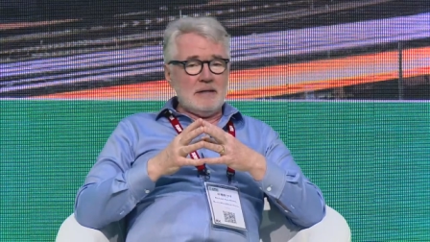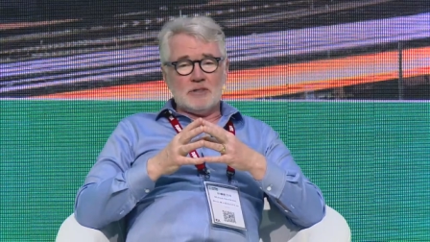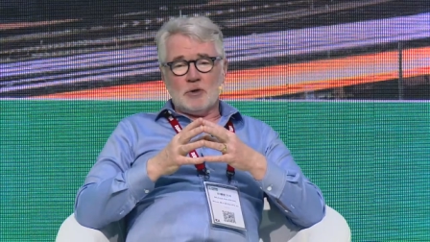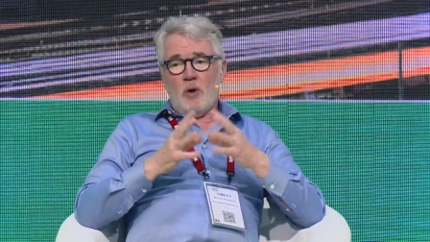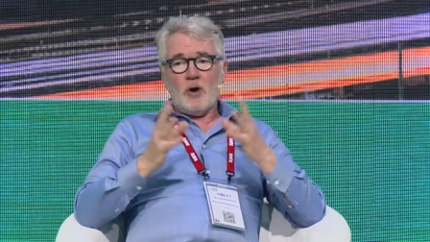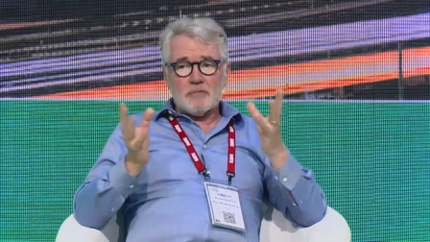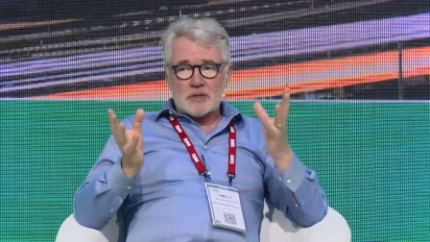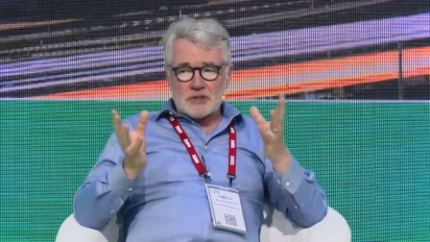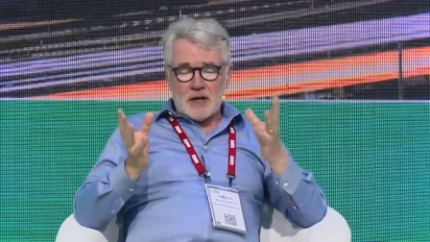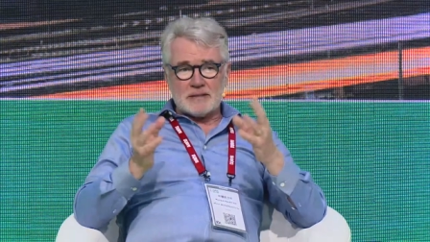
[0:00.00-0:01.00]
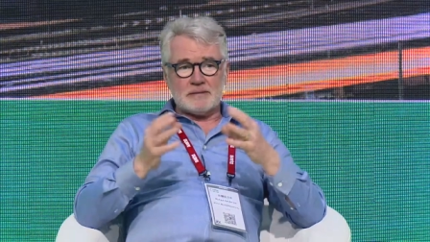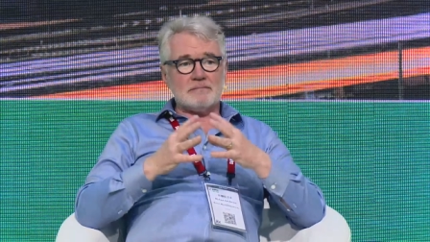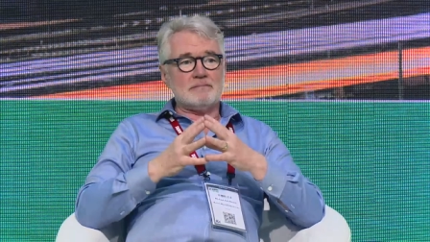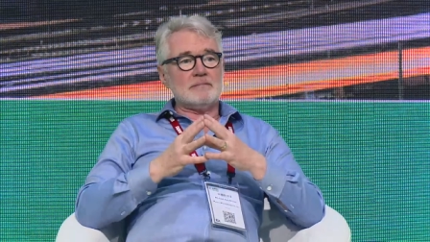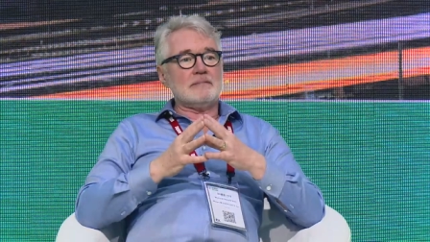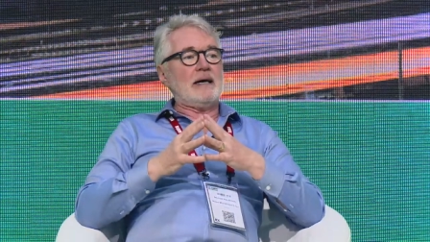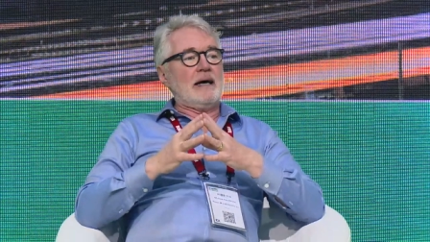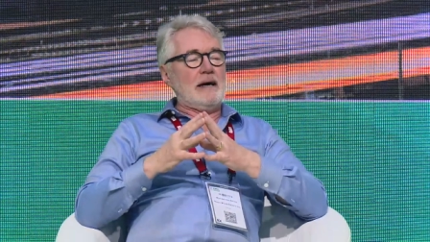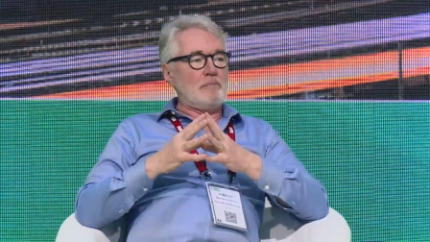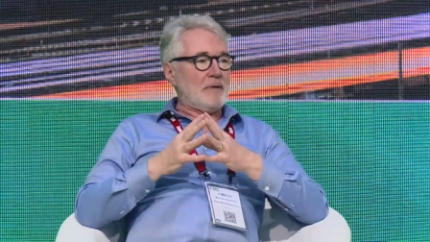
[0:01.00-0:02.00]
So all of a sudden,
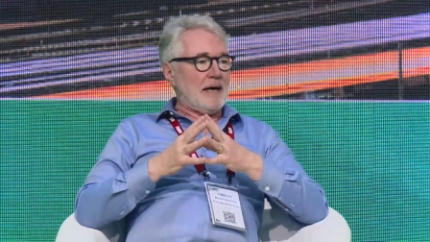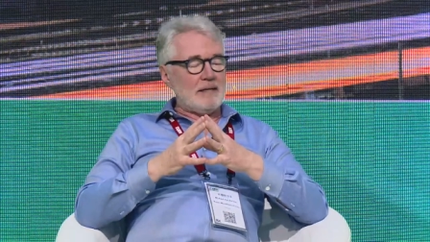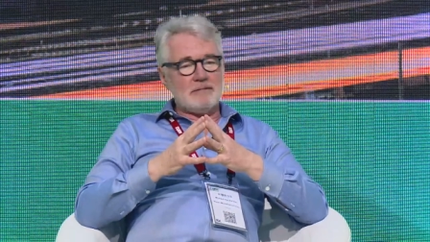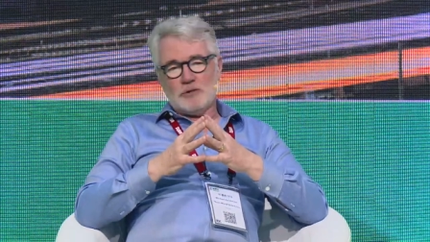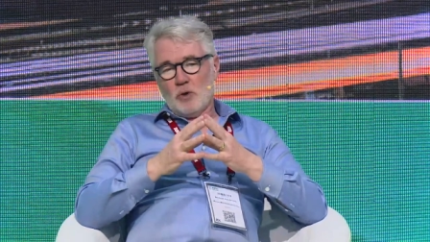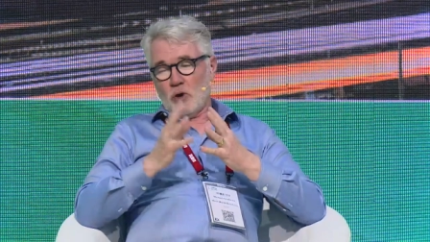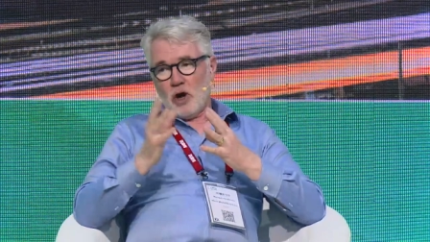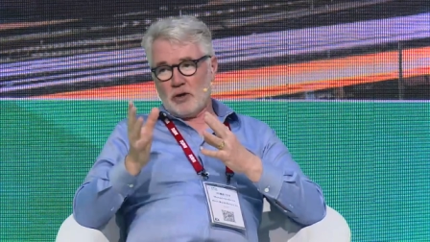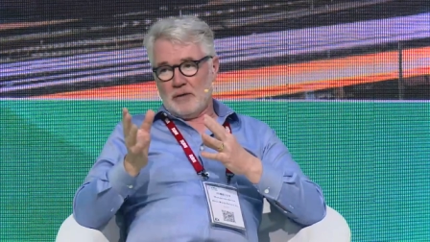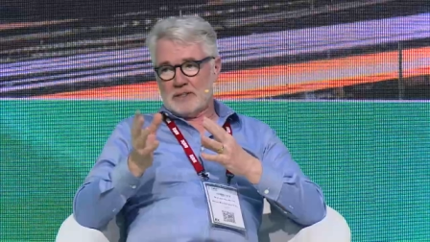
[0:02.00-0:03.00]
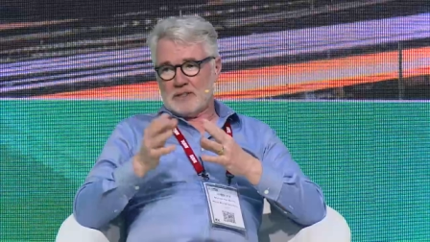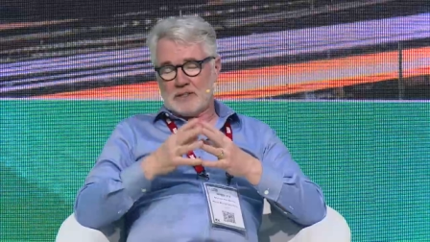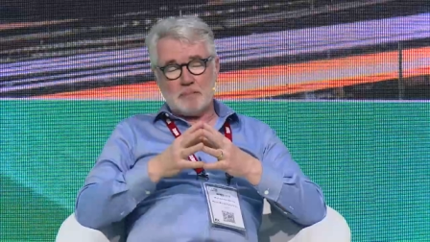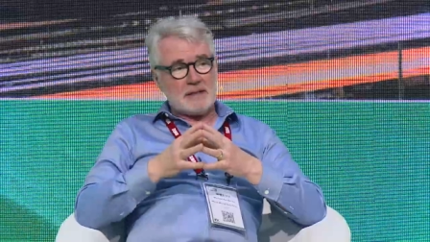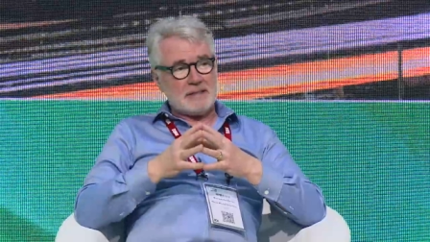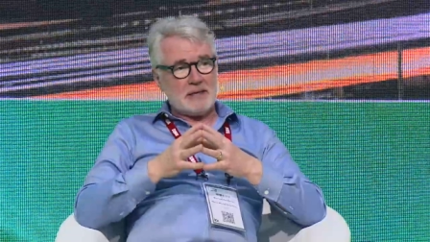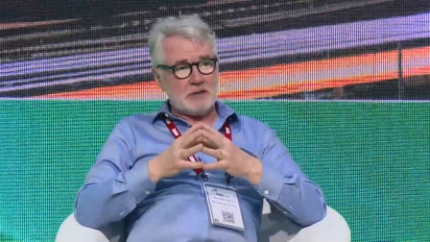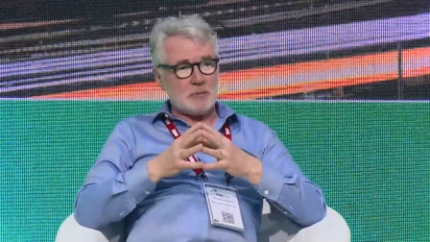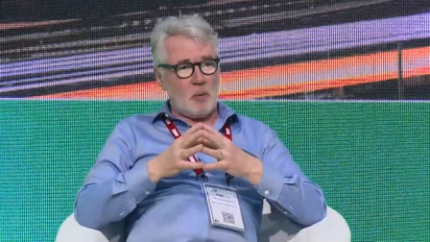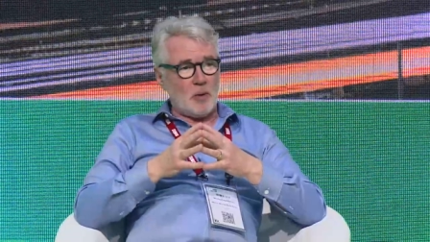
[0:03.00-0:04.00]
um, it no longer is a
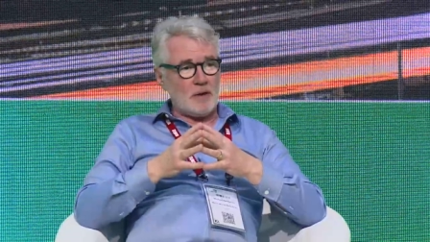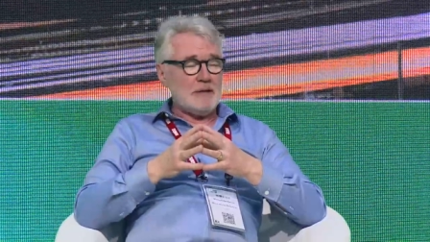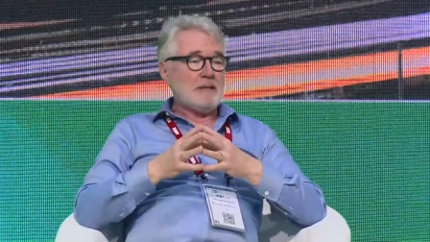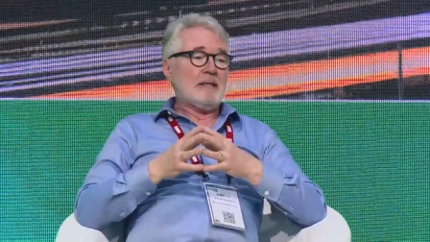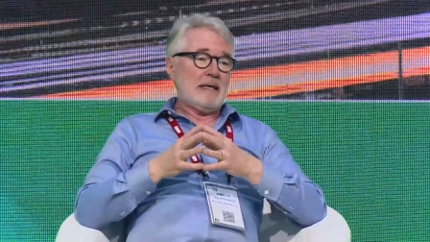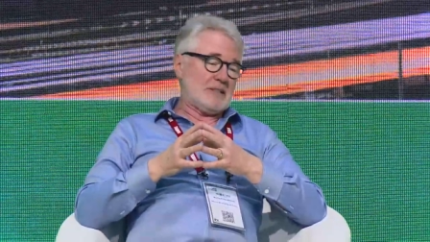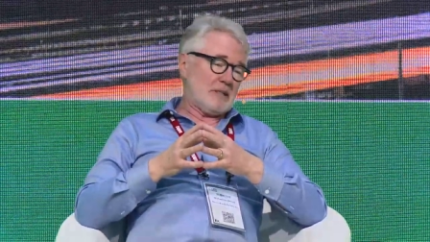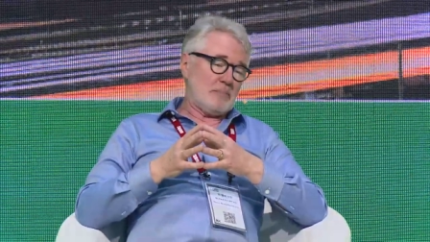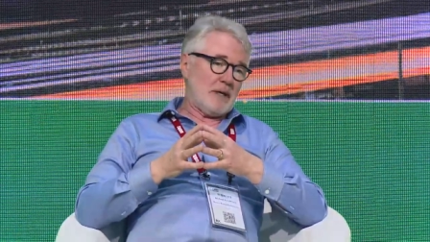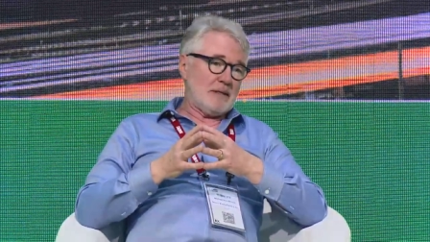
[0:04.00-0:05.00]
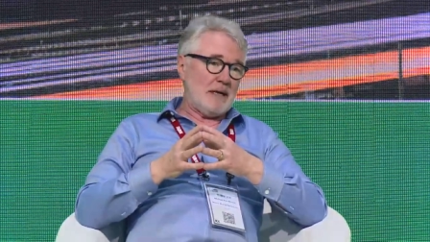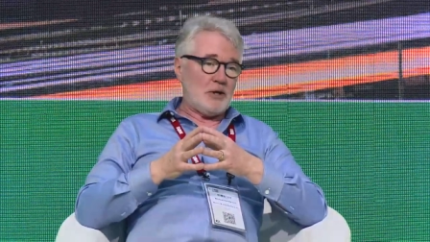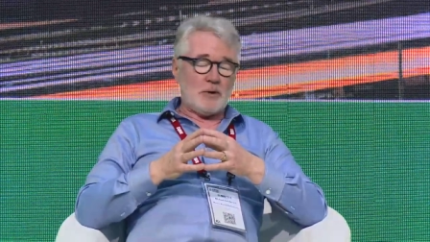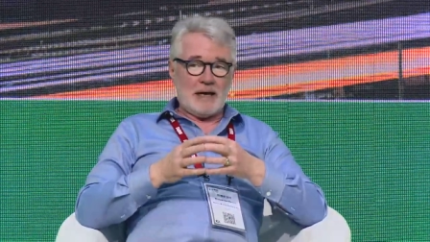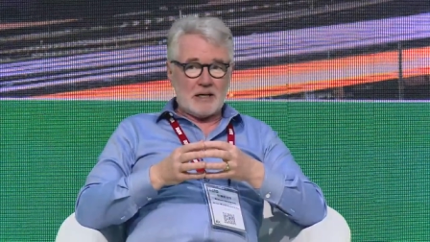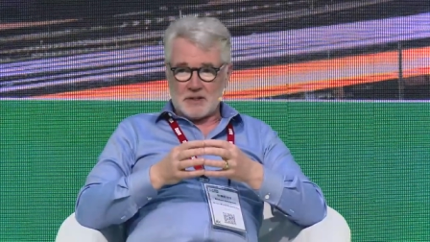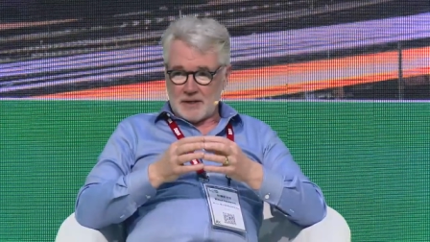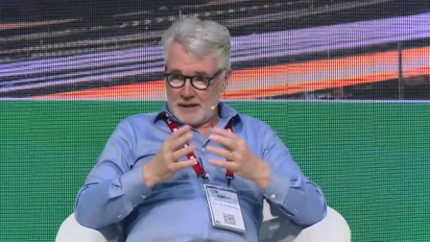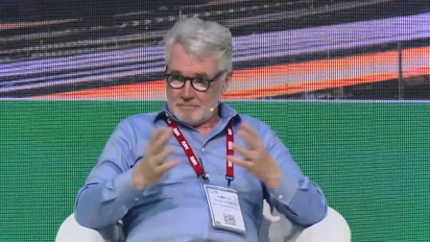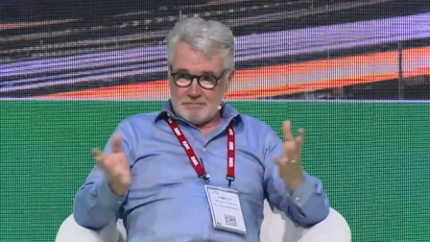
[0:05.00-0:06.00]
spectator sport. It's something that you can
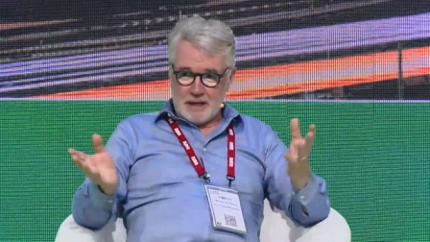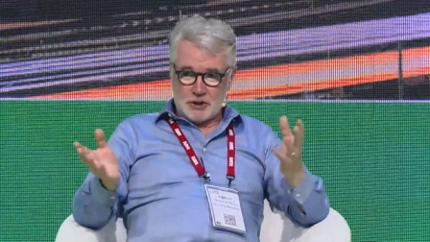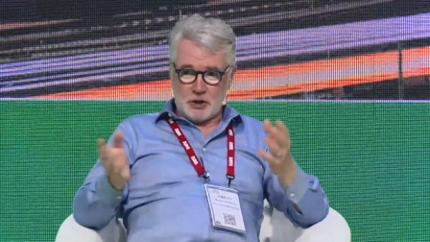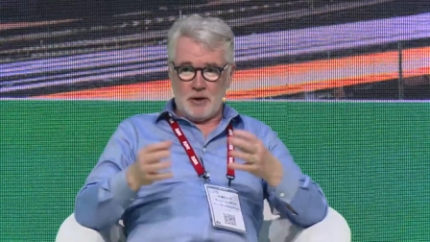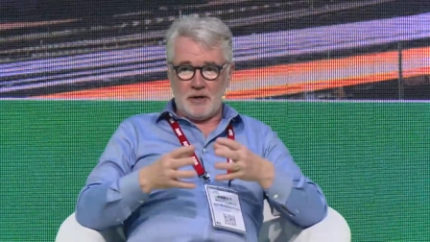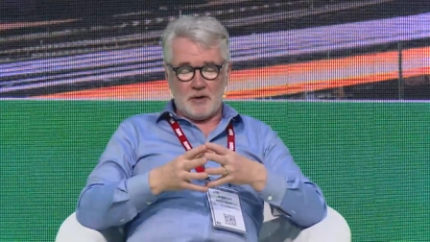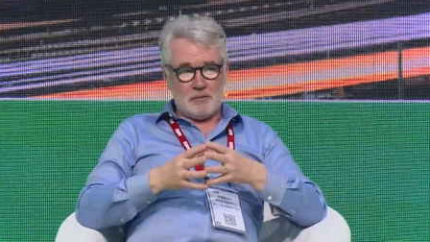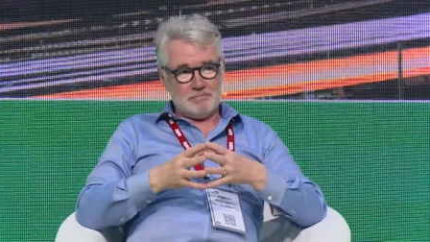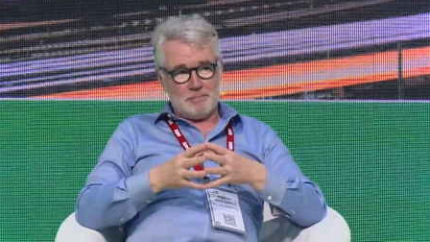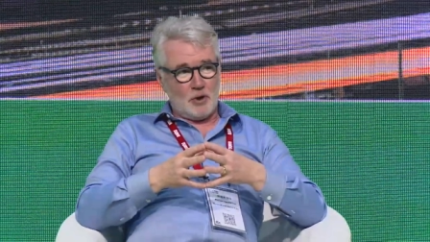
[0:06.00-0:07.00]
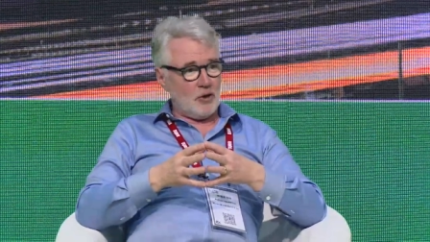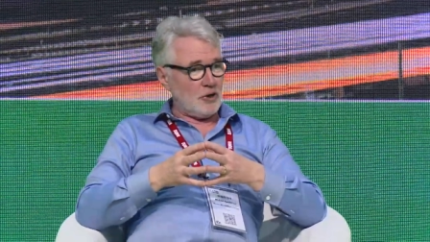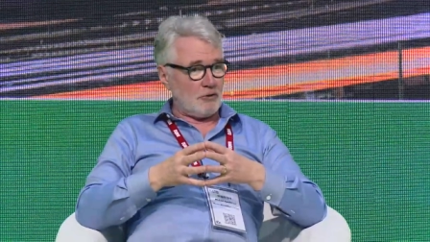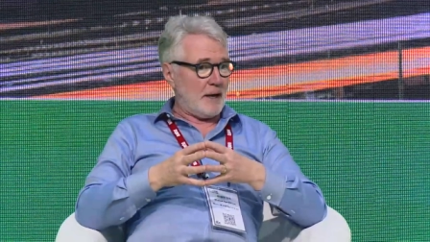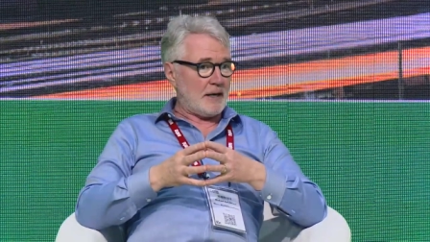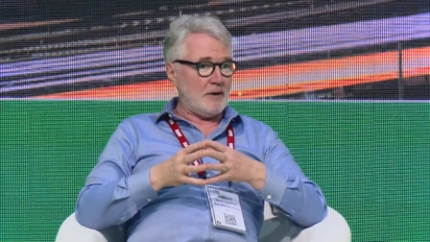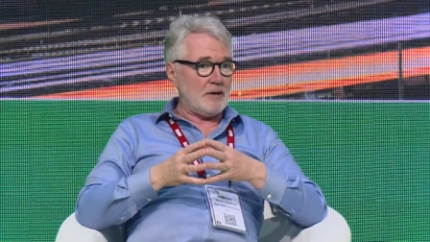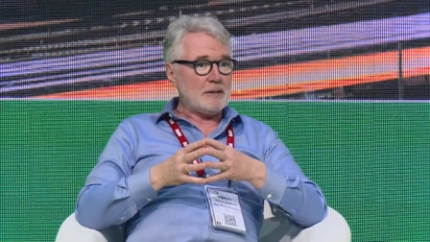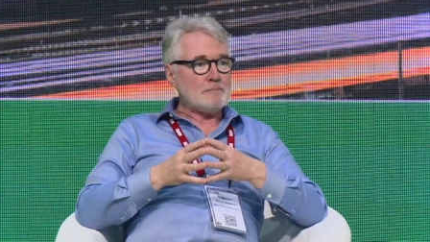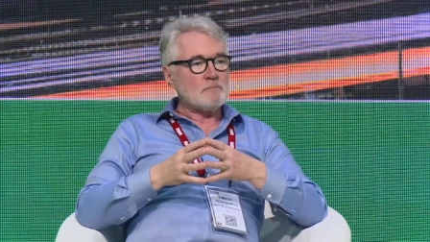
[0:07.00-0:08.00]
actually enjoy. You can put it on your credit card.